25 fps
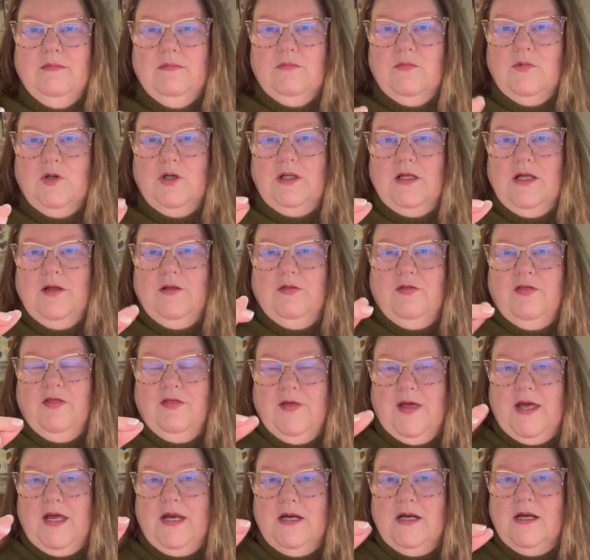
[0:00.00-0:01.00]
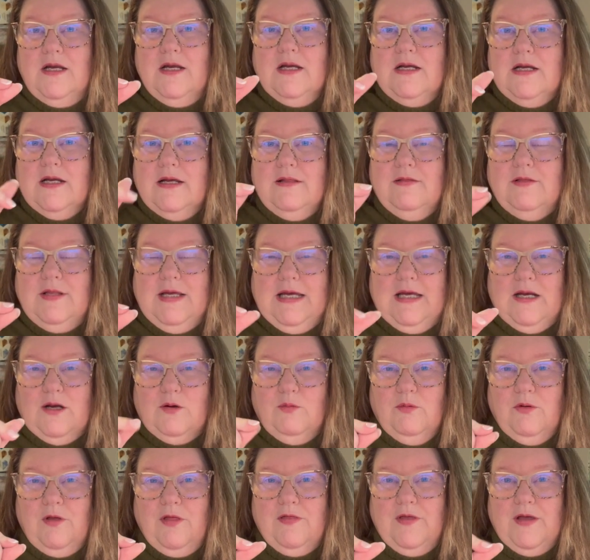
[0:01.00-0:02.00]
really thin and they get a
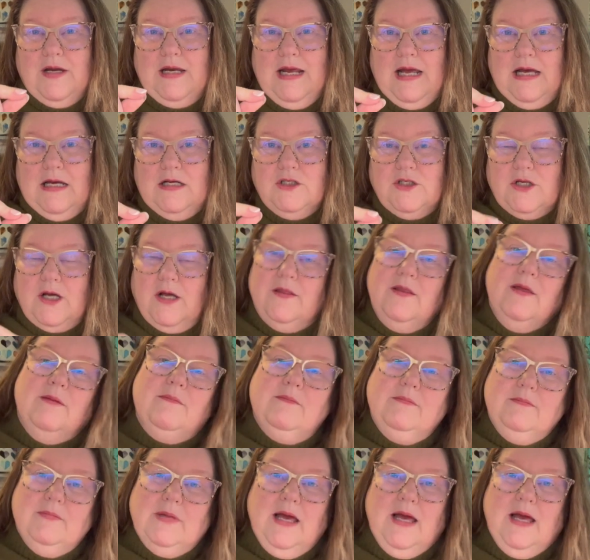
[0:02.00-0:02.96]
real thin edge on them,